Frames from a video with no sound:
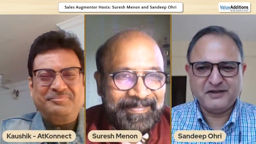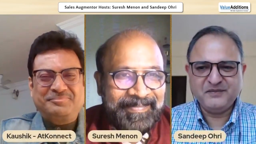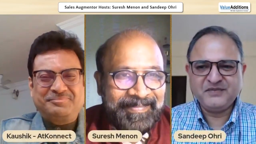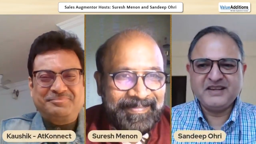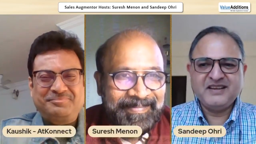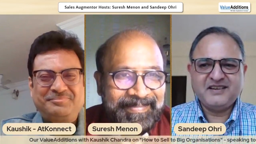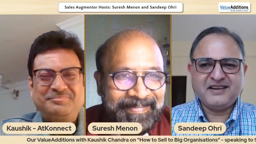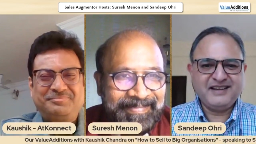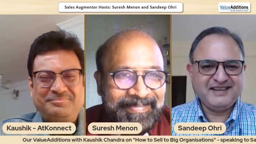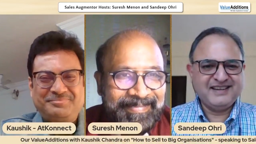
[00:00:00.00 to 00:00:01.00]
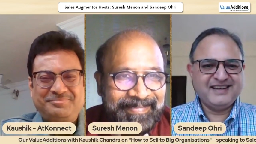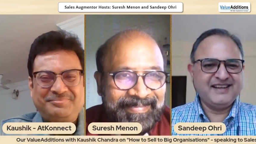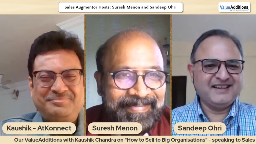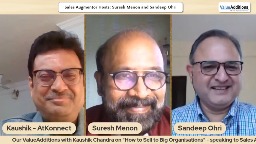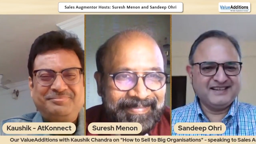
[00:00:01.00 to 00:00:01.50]
Speaker 1: one, right?
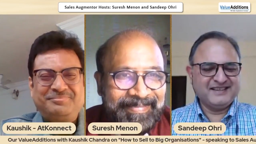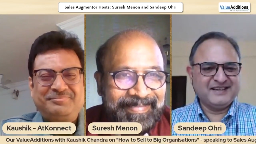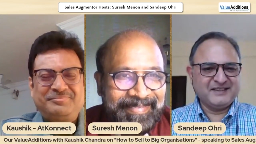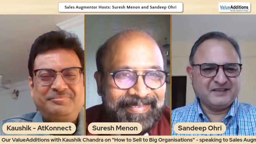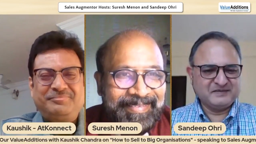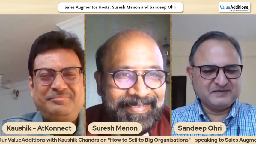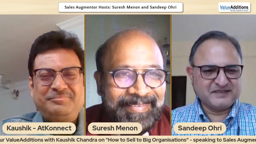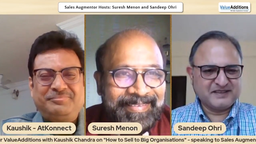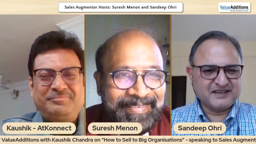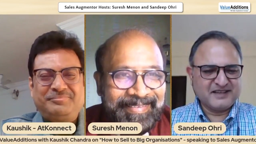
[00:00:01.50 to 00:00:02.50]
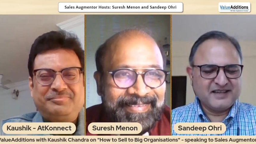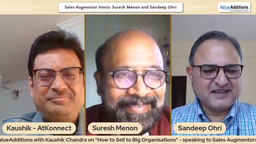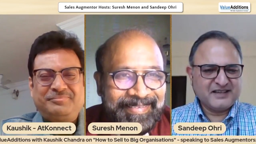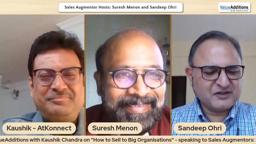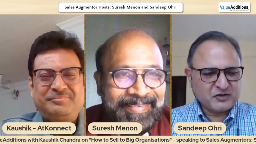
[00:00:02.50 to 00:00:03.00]
And um,
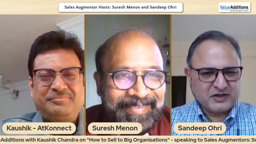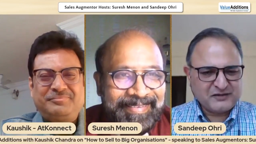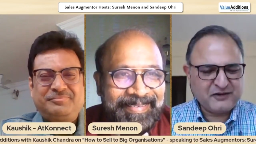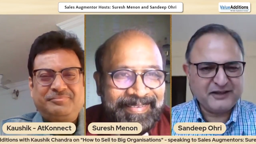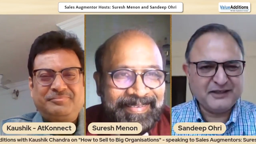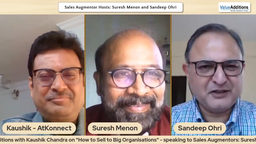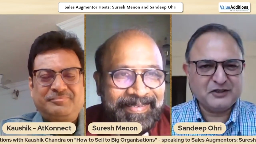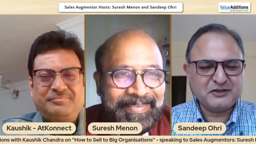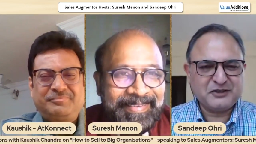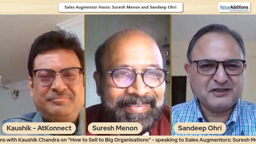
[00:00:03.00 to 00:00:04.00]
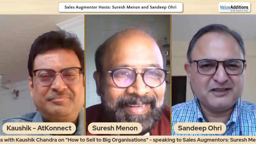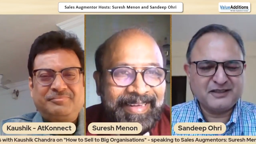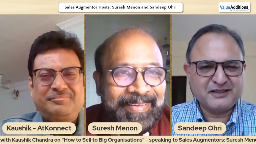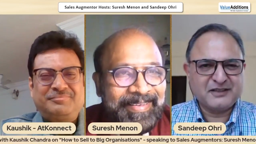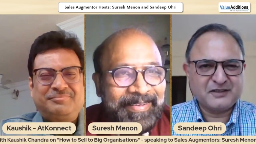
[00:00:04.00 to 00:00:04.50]
Suresh, final thoughts on
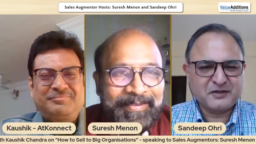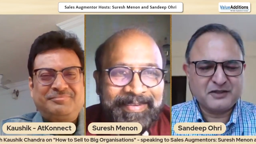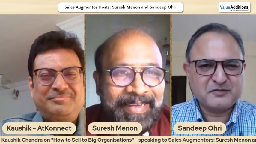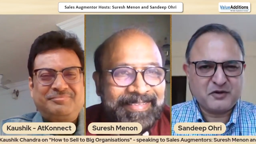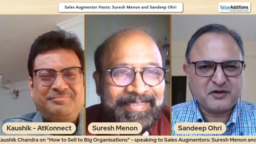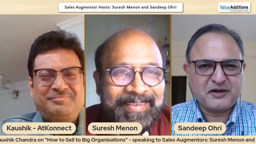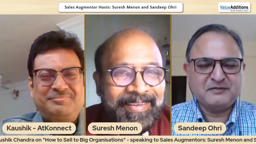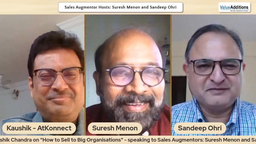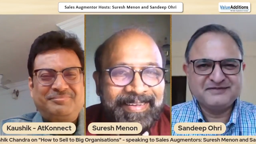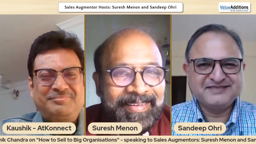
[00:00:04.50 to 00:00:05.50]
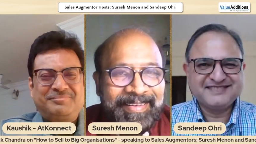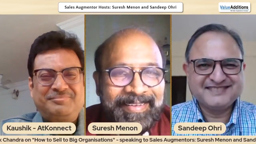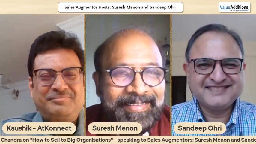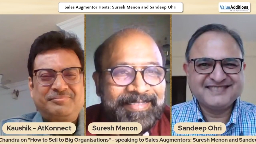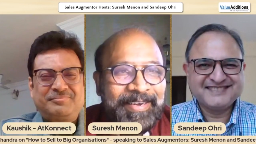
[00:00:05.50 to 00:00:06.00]
today's yes. program.
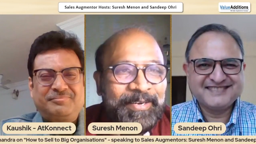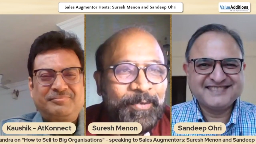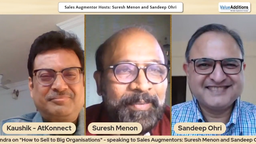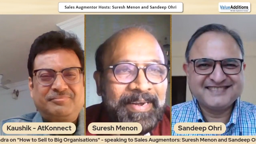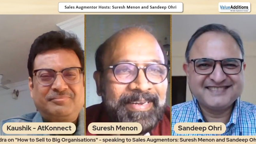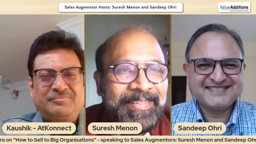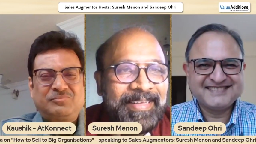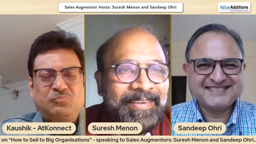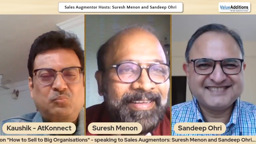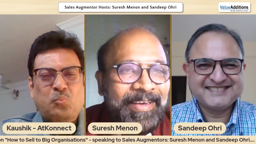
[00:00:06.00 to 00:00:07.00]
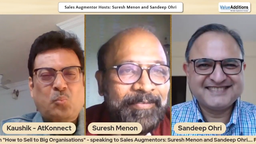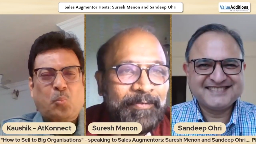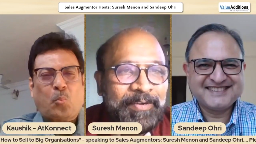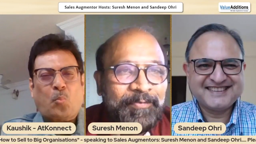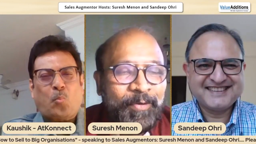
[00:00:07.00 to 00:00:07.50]
Speaker 2: 32 minutes and uh,
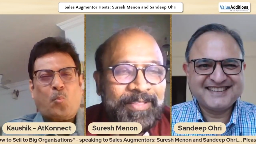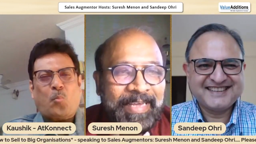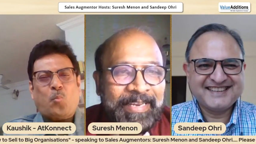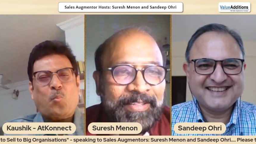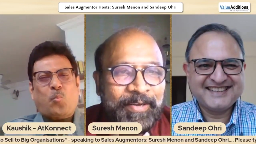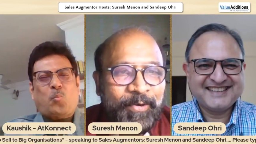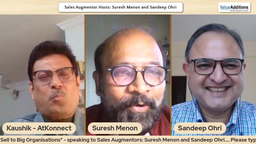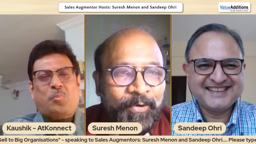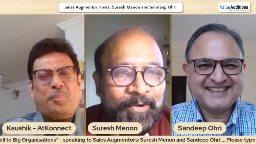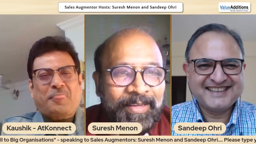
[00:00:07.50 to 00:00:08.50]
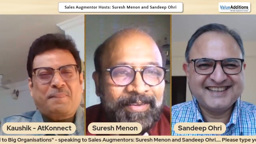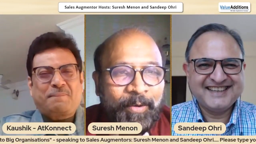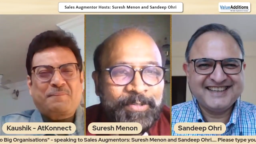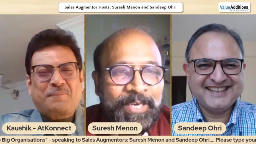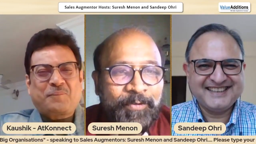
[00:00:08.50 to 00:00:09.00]
54 seconds ago,
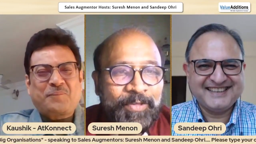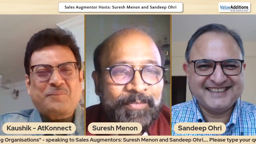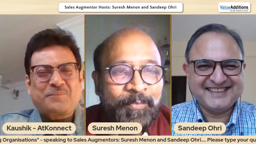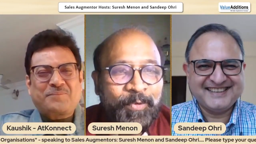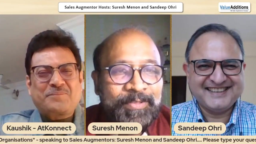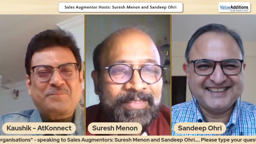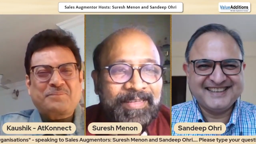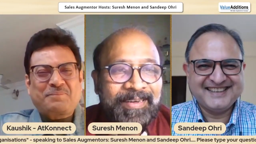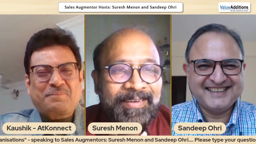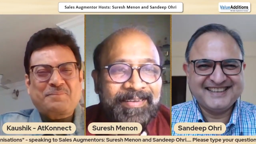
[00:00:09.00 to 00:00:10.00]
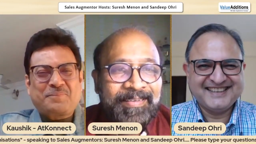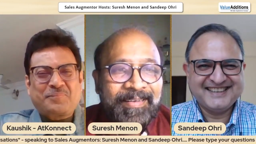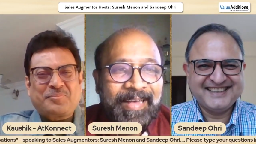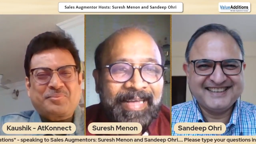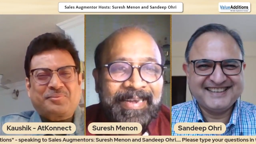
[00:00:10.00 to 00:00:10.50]
Kaushik was smooth uh,
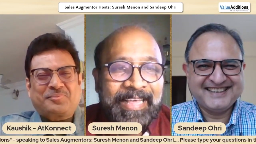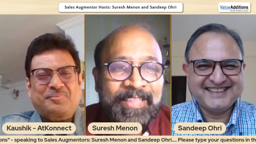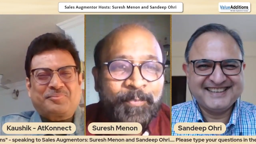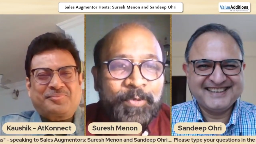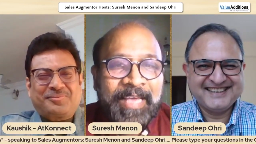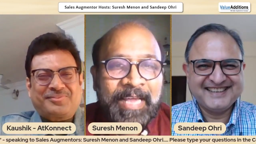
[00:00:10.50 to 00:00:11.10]
and as smooth